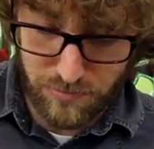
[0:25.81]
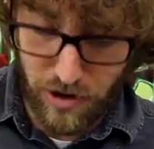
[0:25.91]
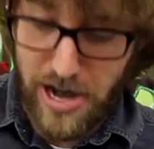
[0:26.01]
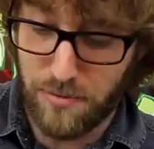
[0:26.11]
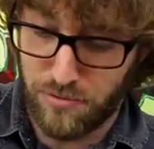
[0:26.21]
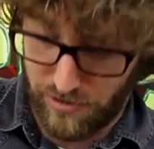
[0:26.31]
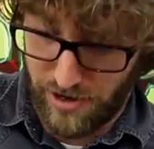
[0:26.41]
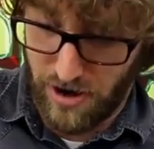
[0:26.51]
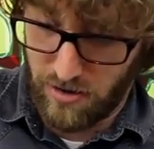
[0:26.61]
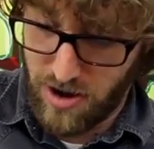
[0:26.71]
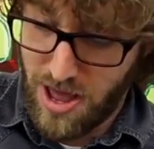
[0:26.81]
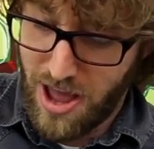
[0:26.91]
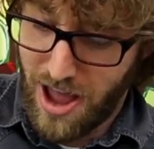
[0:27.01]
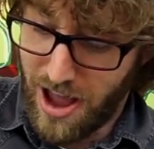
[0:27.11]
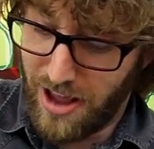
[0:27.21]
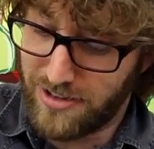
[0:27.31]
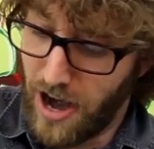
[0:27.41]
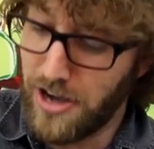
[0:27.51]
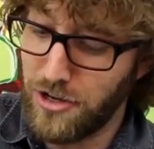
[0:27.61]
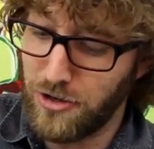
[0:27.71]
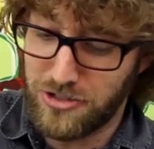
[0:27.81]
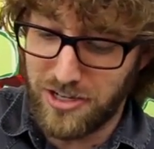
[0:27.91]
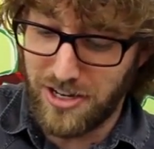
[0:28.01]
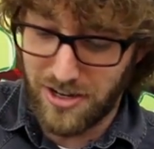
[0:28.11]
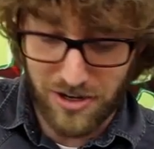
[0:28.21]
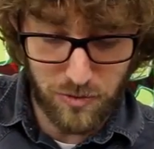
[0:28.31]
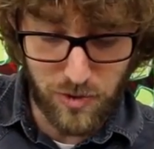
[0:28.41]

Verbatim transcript: Break Burrito, and Tiny Goosey.